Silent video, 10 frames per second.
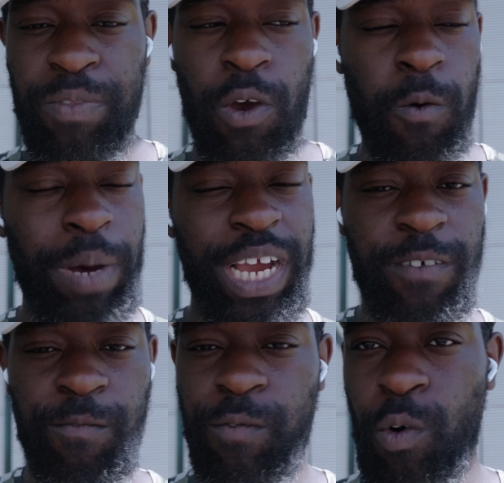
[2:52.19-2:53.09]
go
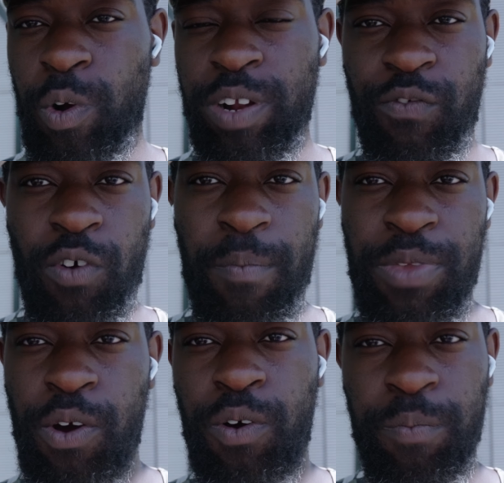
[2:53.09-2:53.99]
back and forth from
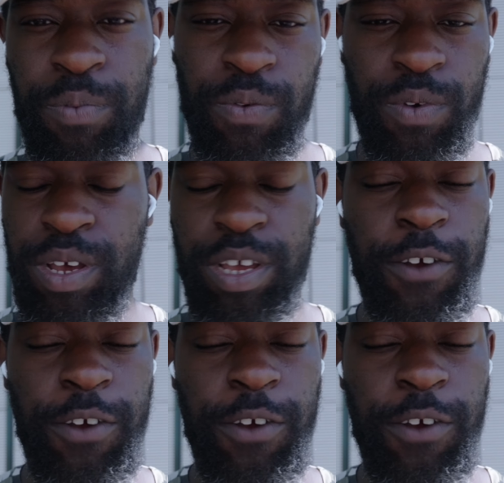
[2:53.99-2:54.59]
your computer,